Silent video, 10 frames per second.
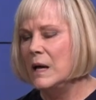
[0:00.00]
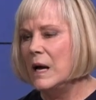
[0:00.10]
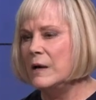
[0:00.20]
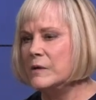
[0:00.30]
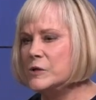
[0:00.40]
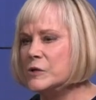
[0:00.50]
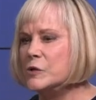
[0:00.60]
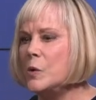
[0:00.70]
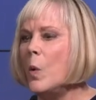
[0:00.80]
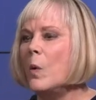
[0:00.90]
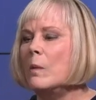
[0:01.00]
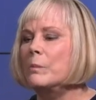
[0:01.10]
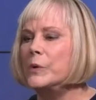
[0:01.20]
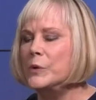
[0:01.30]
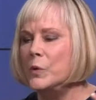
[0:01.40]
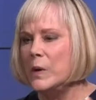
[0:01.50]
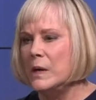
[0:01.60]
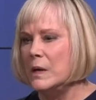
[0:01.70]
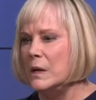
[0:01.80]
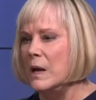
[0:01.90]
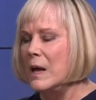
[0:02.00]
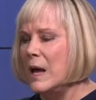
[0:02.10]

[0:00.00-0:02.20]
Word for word: and the storm blew in,